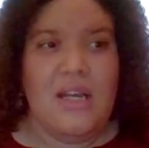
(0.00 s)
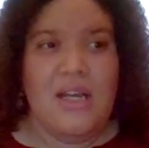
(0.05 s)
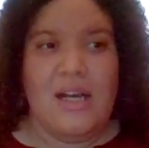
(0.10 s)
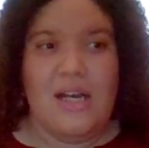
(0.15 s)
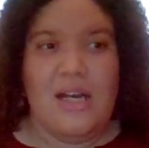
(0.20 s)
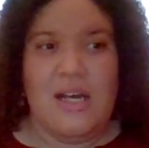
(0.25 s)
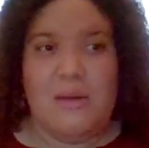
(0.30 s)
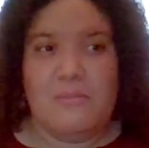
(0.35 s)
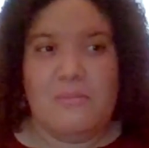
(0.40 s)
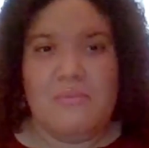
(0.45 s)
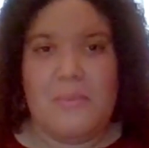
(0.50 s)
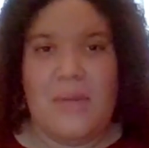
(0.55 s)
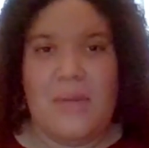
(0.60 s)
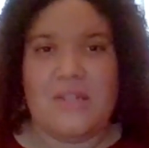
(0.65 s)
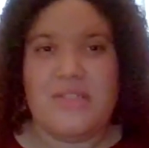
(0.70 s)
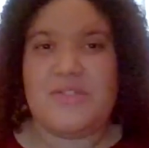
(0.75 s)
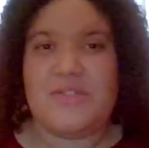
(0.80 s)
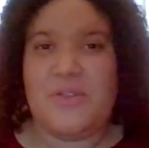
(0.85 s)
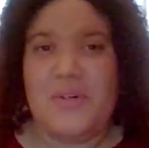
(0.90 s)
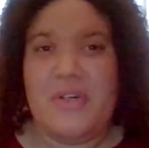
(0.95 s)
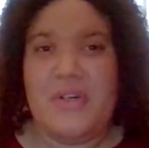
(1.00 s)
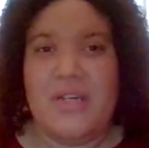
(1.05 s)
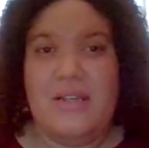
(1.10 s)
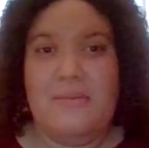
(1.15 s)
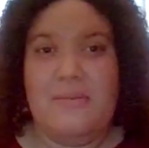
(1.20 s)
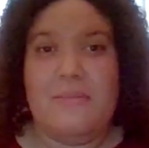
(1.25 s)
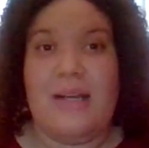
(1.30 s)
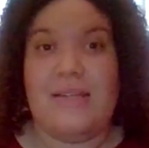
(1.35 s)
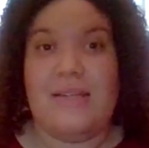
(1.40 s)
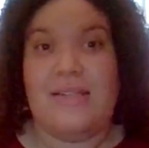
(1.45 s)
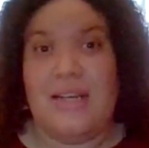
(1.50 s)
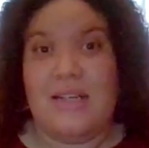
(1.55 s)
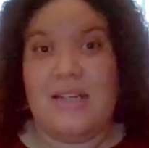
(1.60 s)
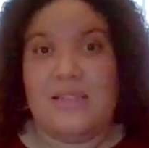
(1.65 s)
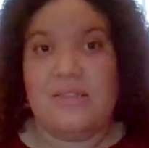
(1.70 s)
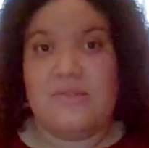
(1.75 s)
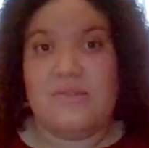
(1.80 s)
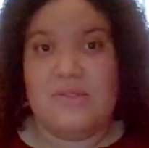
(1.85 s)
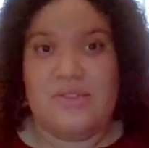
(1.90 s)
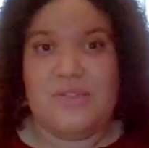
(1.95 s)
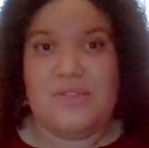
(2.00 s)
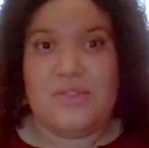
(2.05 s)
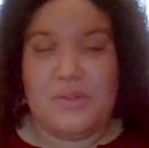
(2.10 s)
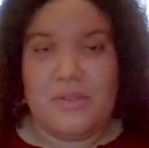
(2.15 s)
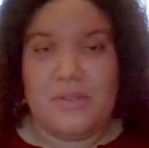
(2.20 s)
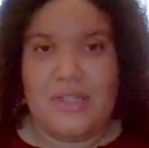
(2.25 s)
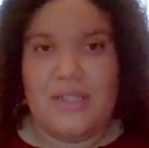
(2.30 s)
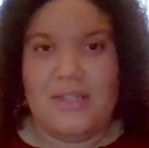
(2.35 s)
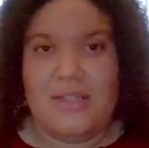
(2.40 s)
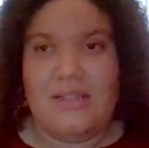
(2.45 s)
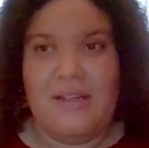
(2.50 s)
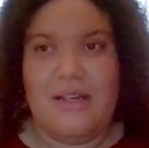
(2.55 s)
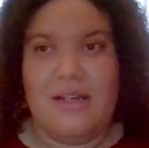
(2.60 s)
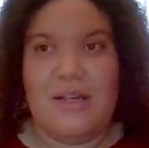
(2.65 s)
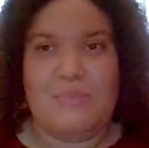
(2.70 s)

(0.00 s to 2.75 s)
My diagnosis story,